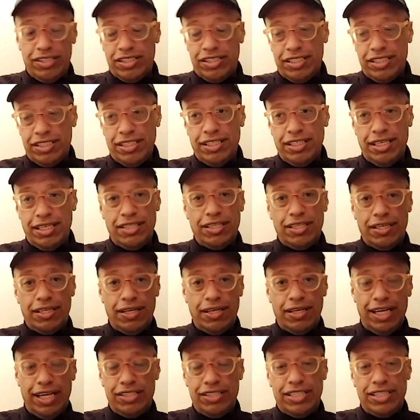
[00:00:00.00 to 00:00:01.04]
So if I'm in
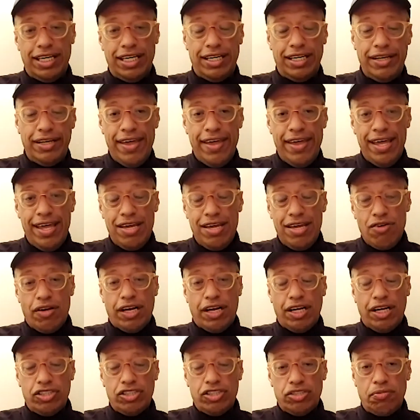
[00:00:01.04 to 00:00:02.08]

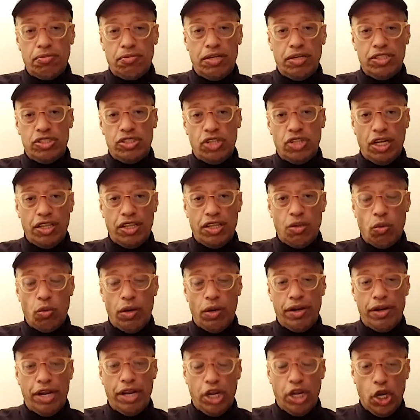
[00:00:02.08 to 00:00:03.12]
a
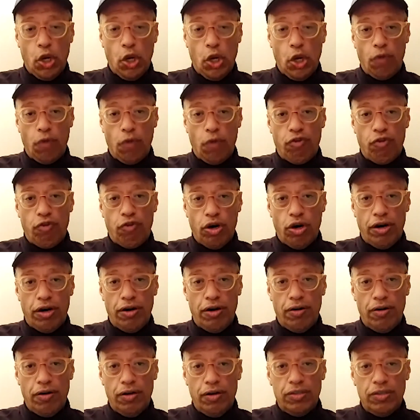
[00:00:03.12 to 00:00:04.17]
relationship, Ninder, and
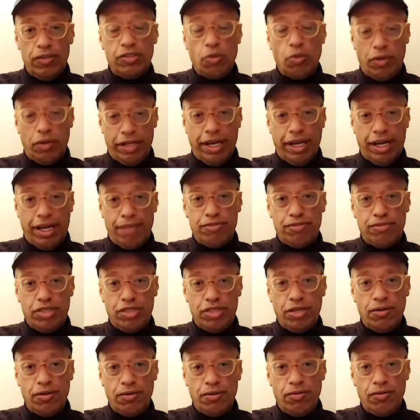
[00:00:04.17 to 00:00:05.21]
I keep on asking this
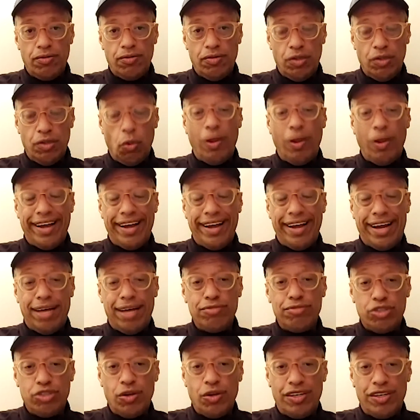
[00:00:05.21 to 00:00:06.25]
girl out, and she
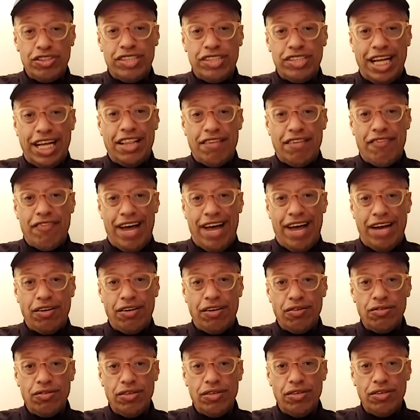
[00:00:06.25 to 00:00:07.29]
says, yeah, no
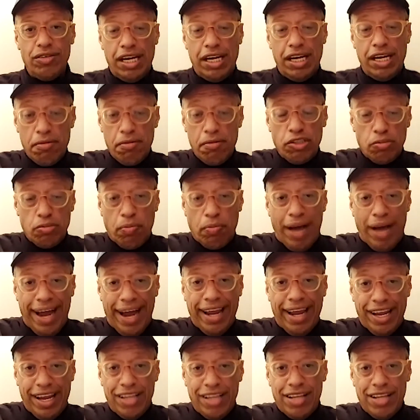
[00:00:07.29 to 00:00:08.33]
problem. I'm
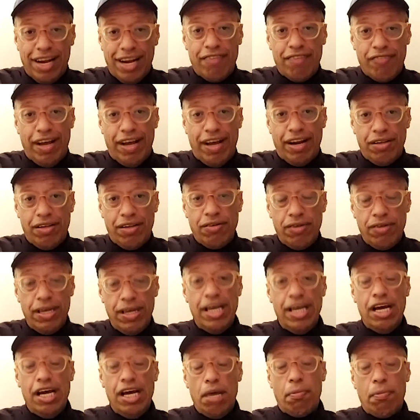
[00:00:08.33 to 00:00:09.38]
busy this week. How about next week?
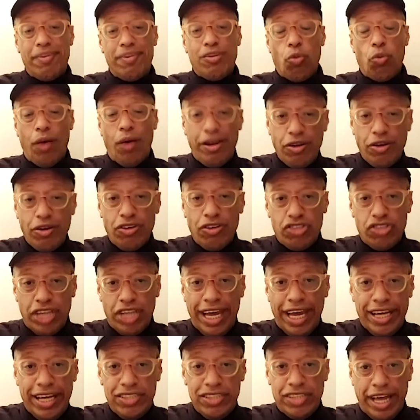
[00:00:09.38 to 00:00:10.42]
So it goes on
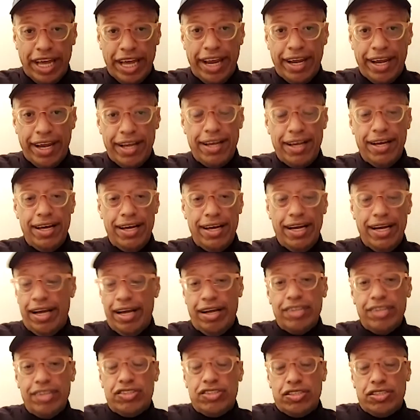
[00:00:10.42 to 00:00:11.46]
for the next 6 months.
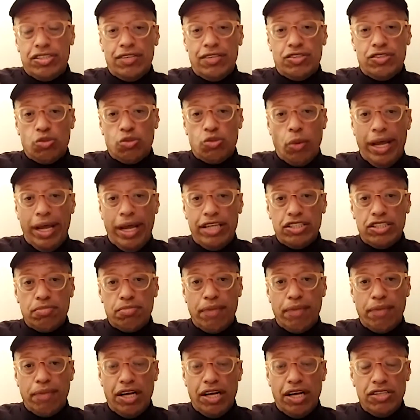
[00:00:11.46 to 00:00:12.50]
I mean, that
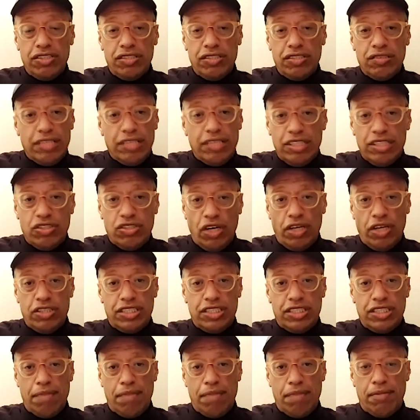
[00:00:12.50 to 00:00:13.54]
literally tells me
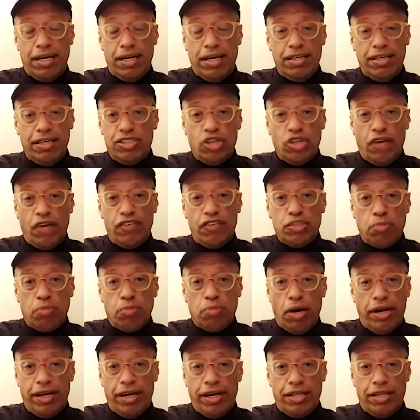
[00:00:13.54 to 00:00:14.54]
she's not interested.